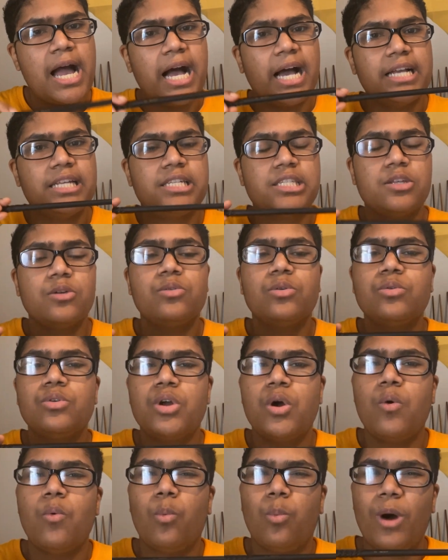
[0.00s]
I still don't
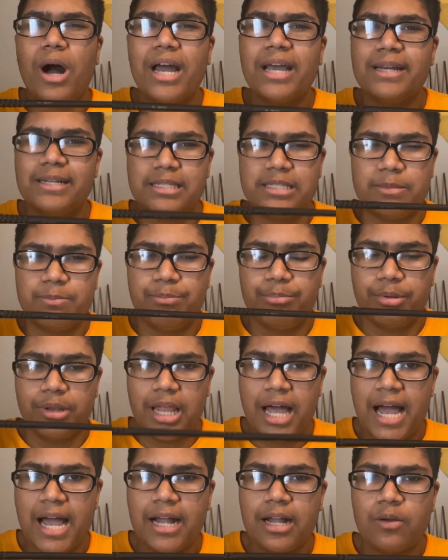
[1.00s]
know why it's
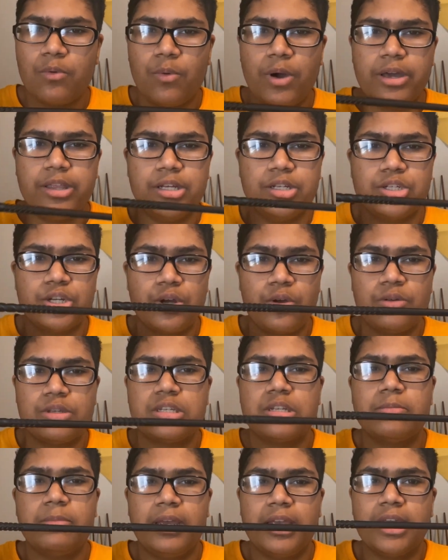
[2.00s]
black, why they
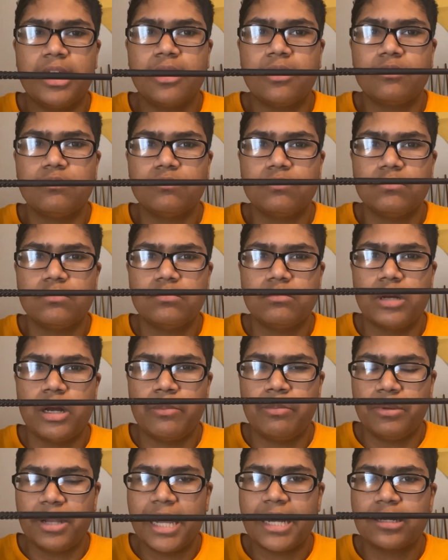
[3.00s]
chose to make it a
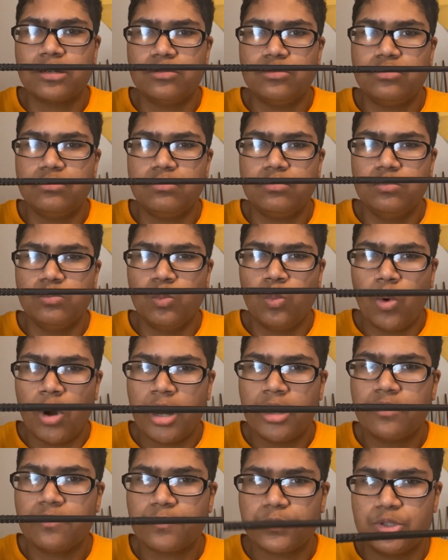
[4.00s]
black
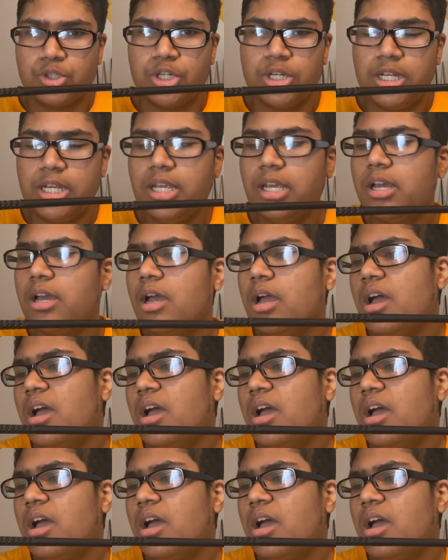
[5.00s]
wand for Ginny,